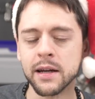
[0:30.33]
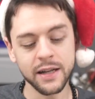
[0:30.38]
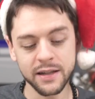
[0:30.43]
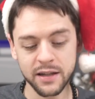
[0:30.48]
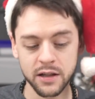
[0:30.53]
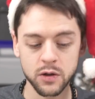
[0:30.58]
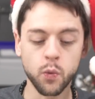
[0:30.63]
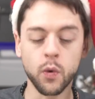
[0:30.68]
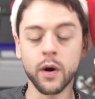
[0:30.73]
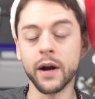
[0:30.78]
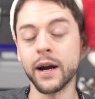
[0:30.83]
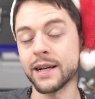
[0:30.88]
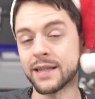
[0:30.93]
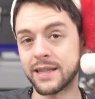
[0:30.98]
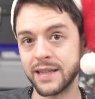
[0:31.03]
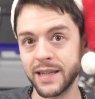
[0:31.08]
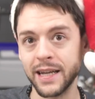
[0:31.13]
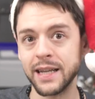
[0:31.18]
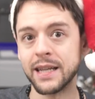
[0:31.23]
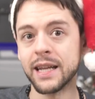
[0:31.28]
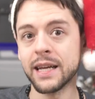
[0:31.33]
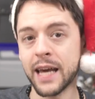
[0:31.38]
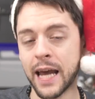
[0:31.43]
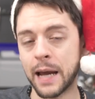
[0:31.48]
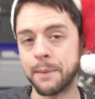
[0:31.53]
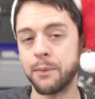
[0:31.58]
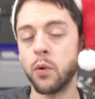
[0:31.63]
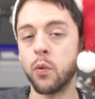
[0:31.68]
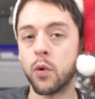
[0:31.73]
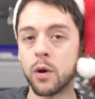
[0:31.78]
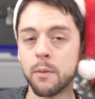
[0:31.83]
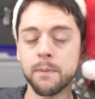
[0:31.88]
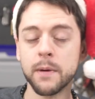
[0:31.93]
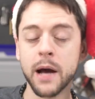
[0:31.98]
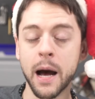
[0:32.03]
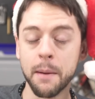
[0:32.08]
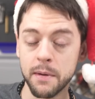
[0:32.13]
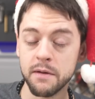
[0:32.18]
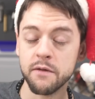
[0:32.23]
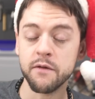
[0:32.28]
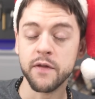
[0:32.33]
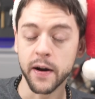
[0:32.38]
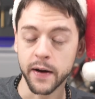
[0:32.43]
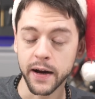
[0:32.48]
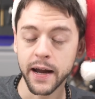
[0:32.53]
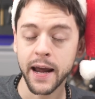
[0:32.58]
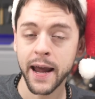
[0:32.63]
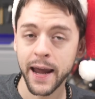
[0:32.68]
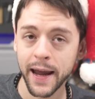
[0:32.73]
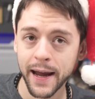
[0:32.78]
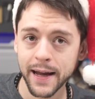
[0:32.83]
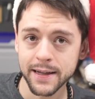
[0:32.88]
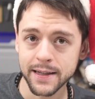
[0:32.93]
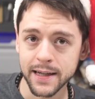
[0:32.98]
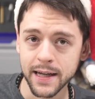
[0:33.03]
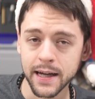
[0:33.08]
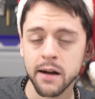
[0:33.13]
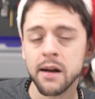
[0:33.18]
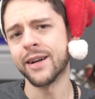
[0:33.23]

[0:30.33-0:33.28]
This is where extending the cable would come in very handy.